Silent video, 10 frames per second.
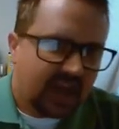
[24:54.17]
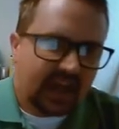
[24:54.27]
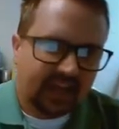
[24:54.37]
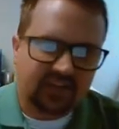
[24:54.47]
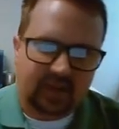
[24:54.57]

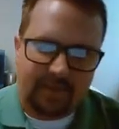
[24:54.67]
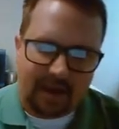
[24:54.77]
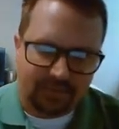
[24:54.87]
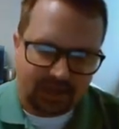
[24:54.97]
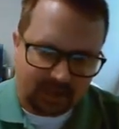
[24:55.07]
It's
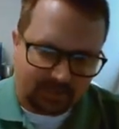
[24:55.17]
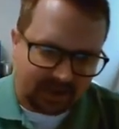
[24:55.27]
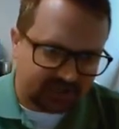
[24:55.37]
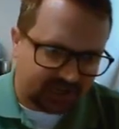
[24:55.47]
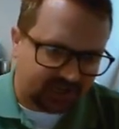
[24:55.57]
combined with the
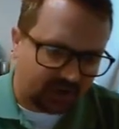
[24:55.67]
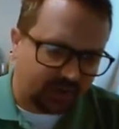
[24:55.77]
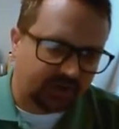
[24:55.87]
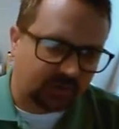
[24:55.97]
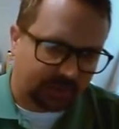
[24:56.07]
MHC2
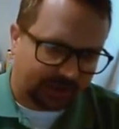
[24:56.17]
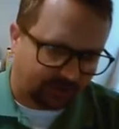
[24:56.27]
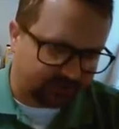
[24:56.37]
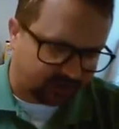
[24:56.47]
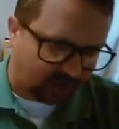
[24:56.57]
displayed on
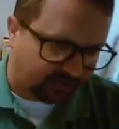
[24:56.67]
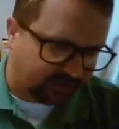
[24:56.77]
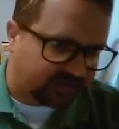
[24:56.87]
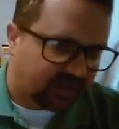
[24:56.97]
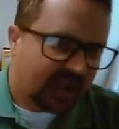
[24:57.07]
the
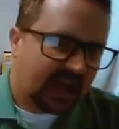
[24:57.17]
surface.